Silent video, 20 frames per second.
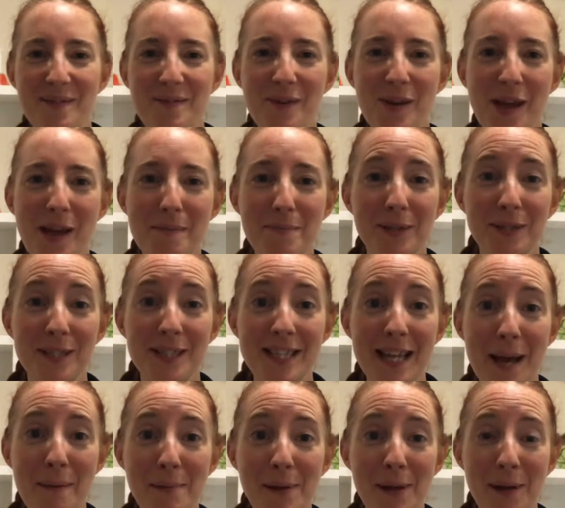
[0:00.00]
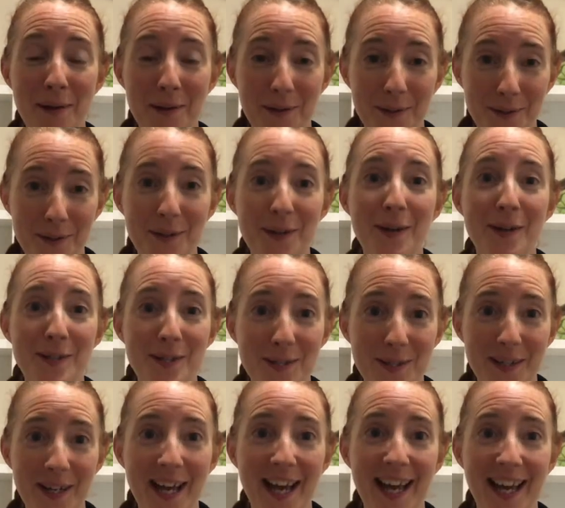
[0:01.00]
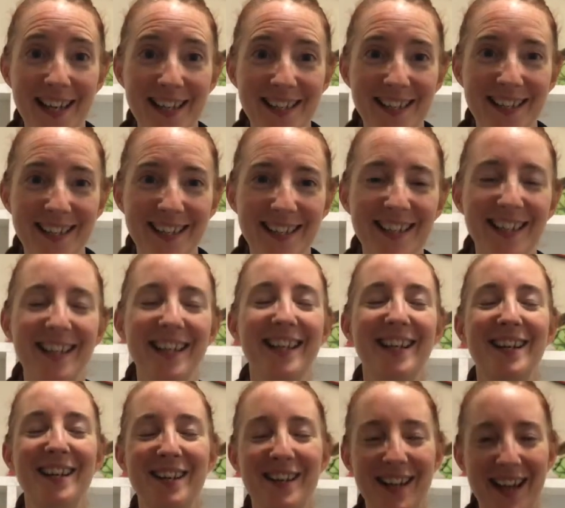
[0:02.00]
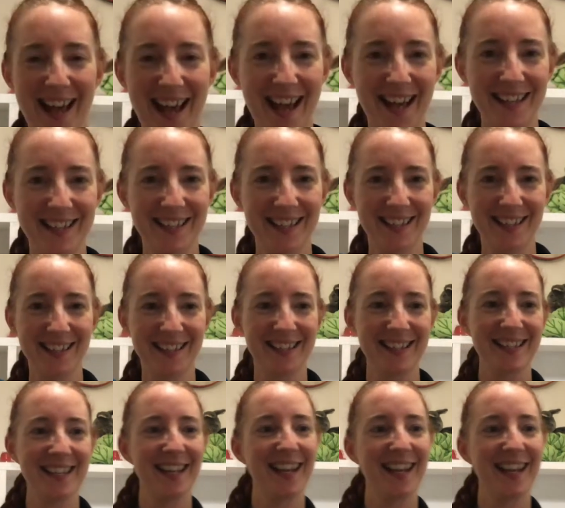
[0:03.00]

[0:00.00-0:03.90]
Were you able to tap along or nod your head? Excellent.